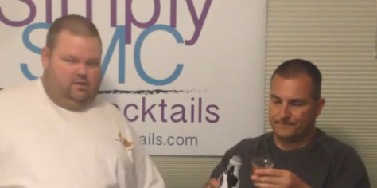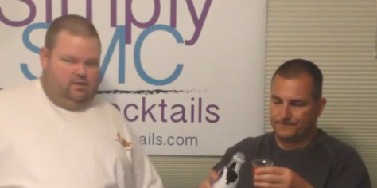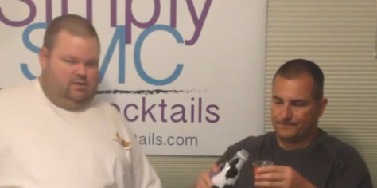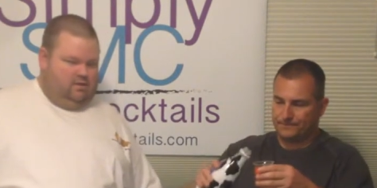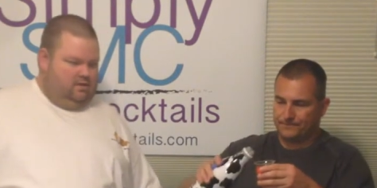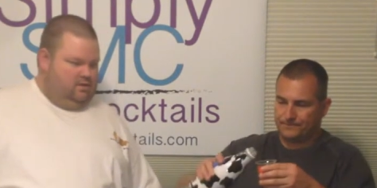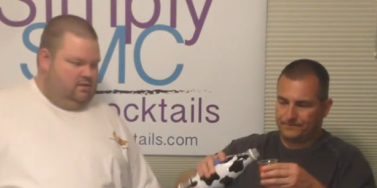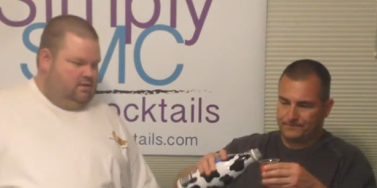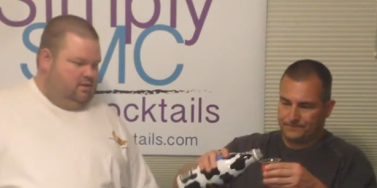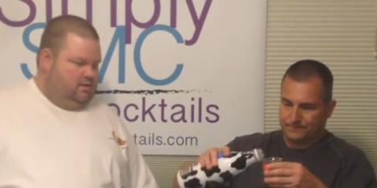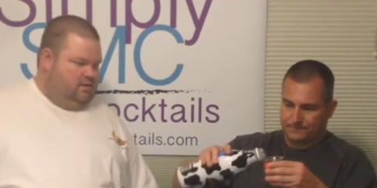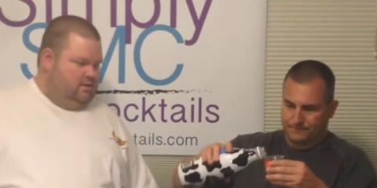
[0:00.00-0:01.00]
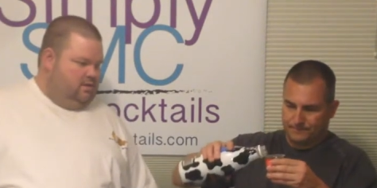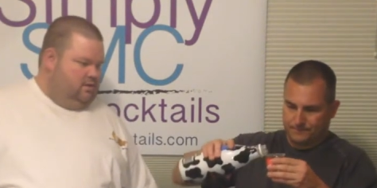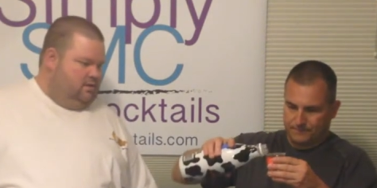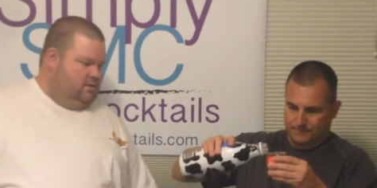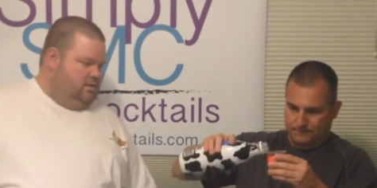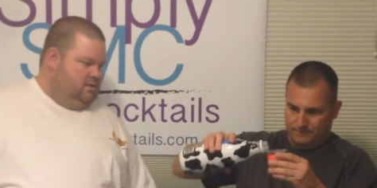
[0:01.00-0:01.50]

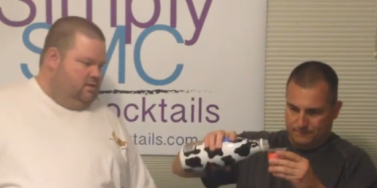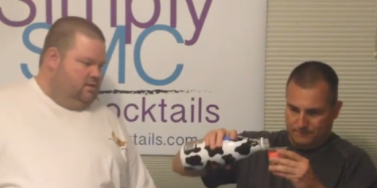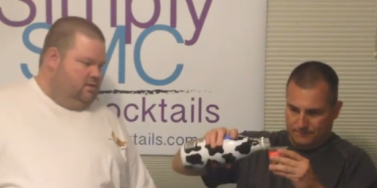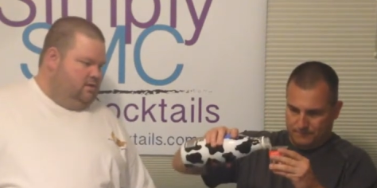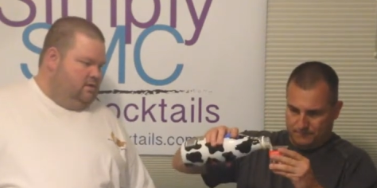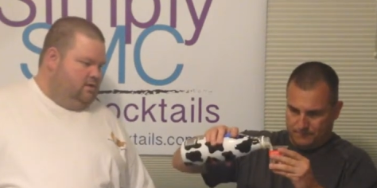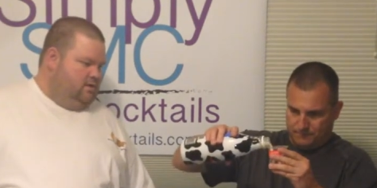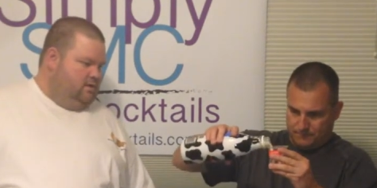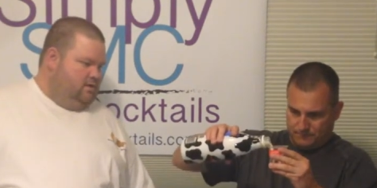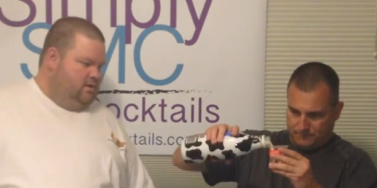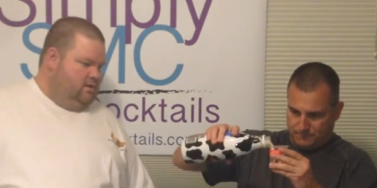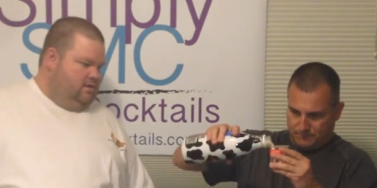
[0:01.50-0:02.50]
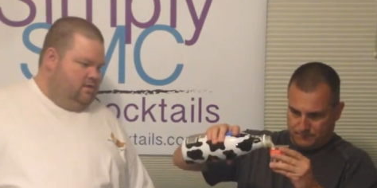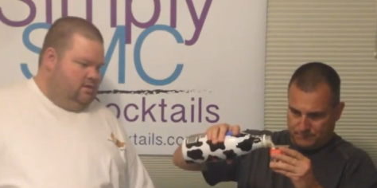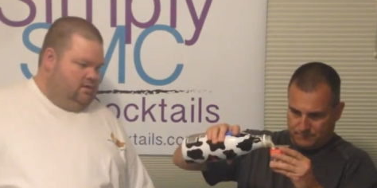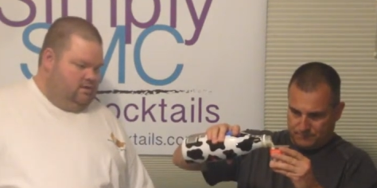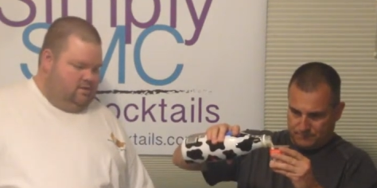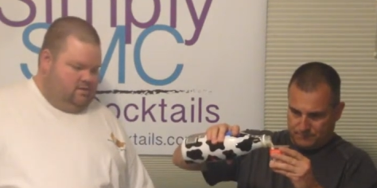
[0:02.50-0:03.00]

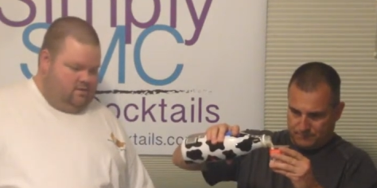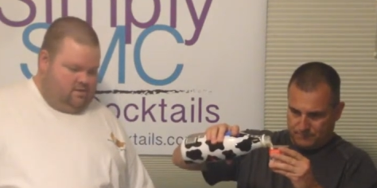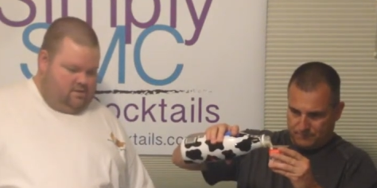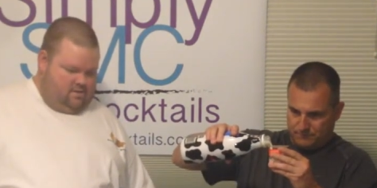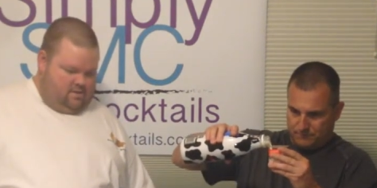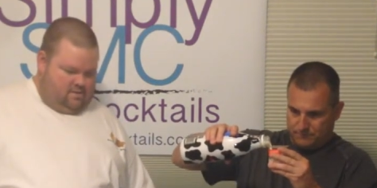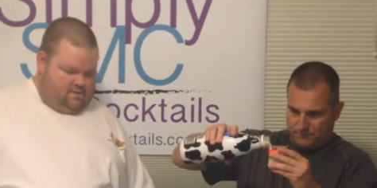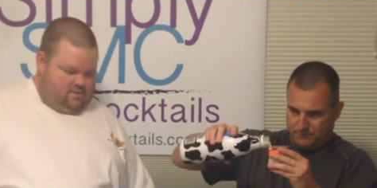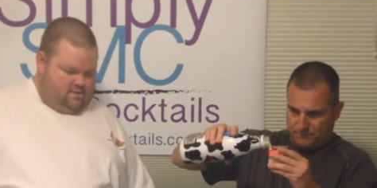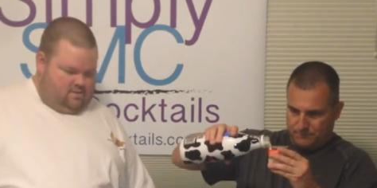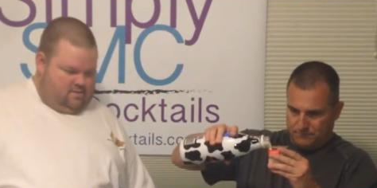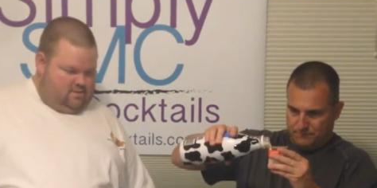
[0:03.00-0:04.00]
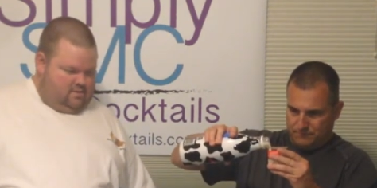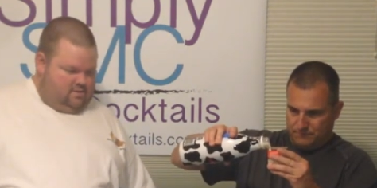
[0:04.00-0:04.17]
(silence)